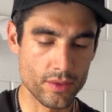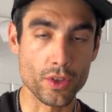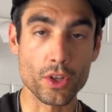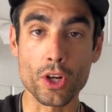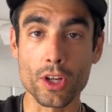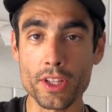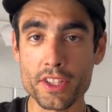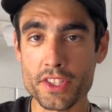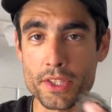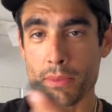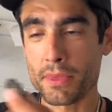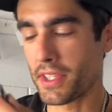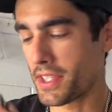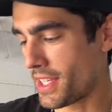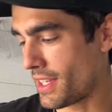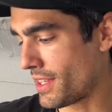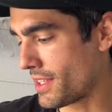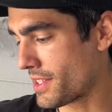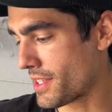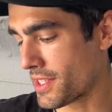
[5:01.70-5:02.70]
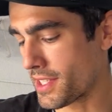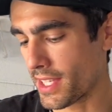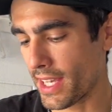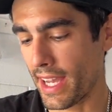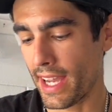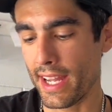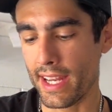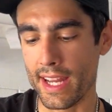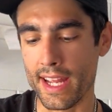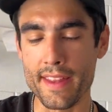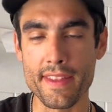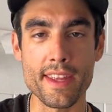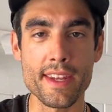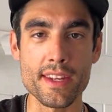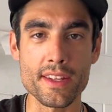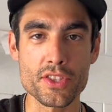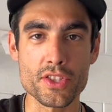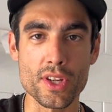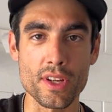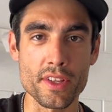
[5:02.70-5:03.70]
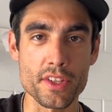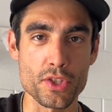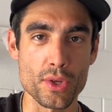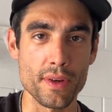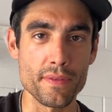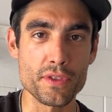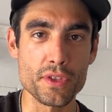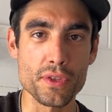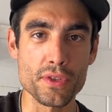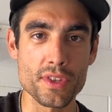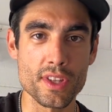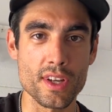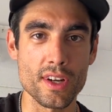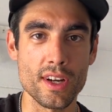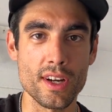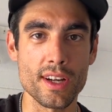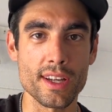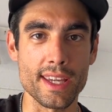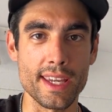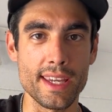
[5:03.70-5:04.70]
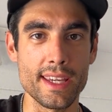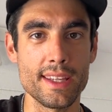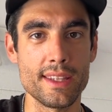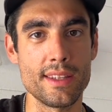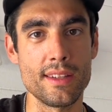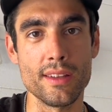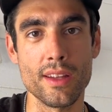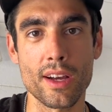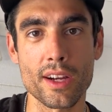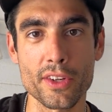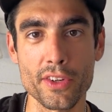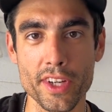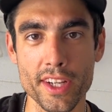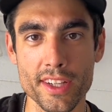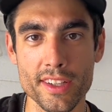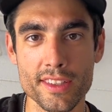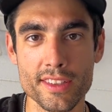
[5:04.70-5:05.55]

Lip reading: Regardless, I'm gonna set this aside and then install the 12-tooth cog and the lock ring.